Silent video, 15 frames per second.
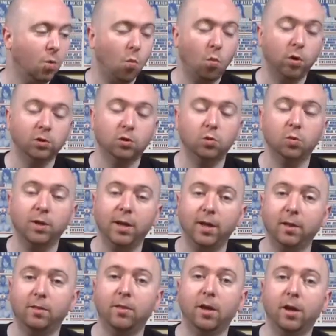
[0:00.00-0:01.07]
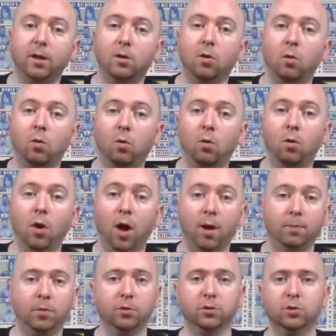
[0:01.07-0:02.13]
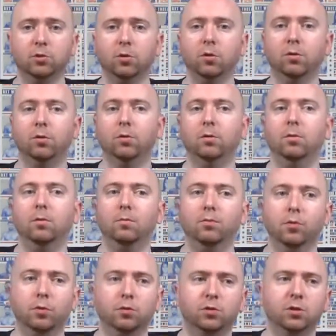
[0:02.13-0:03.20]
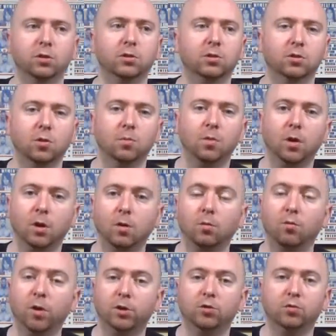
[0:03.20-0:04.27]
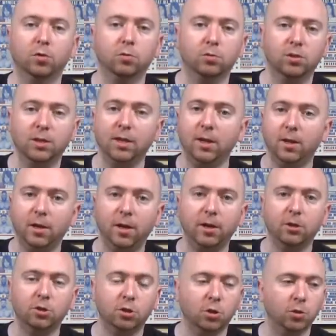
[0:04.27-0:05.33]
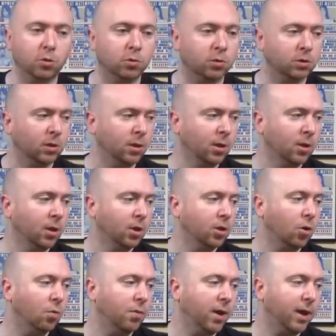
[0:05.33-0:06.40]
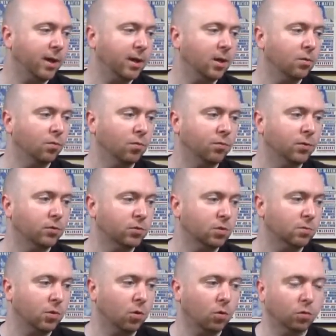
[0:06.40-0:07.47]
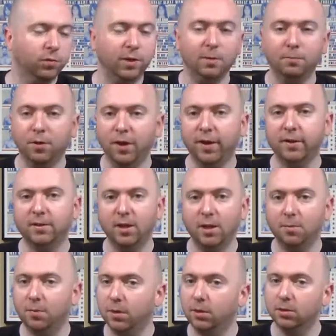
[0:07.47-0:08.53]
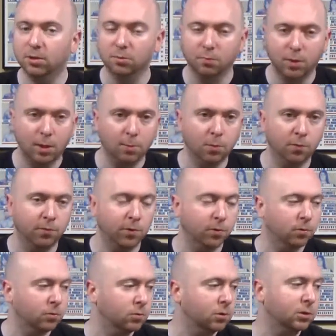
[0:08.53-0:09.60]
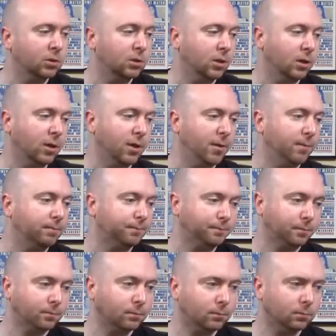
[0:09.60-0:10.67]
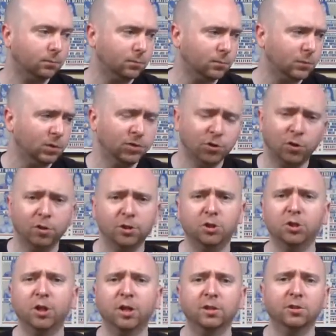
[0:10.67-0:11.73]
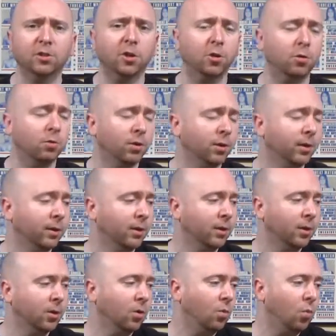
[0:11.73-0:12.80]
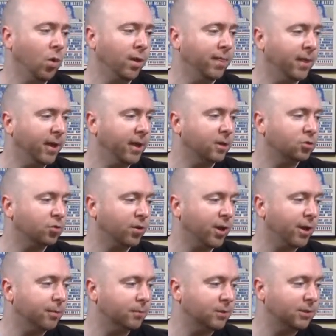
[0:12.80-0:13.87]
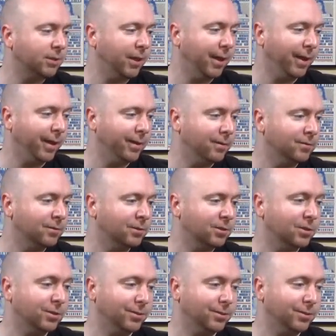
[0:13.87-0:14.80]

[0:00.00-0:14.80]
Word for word: Once we hit that goal, I'm going to start producing some retro TNA shows, go back and review some old Impact tapings, some pay-per-views. So I'll let you guys know when that drops, and